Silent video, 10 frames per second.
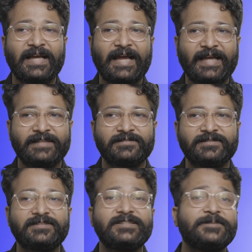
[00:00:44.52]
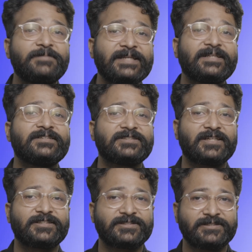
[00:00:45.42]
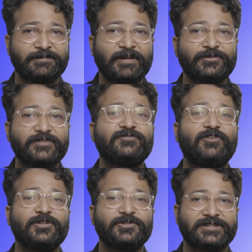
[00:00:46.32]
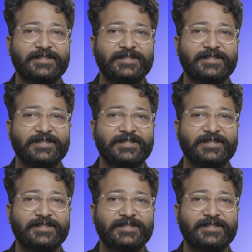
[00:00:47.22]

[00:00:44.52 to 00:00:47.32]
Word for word: and the debate and discussion about it follows